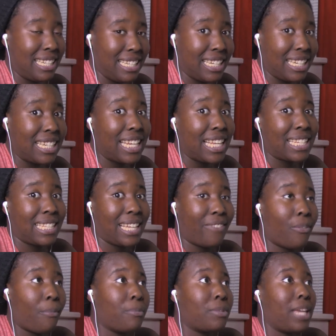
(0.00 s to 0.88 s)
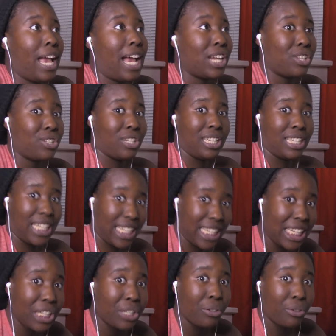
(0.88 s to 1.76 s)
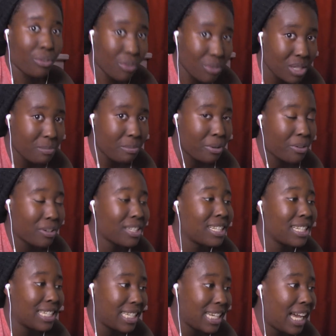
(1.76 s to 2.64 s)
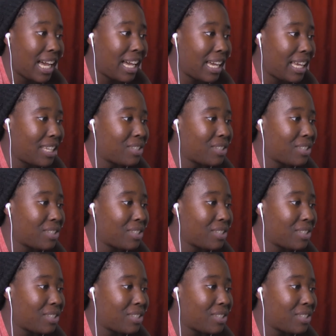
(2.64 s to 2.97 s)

it takes a lot for them to actually like kill their spirit to die.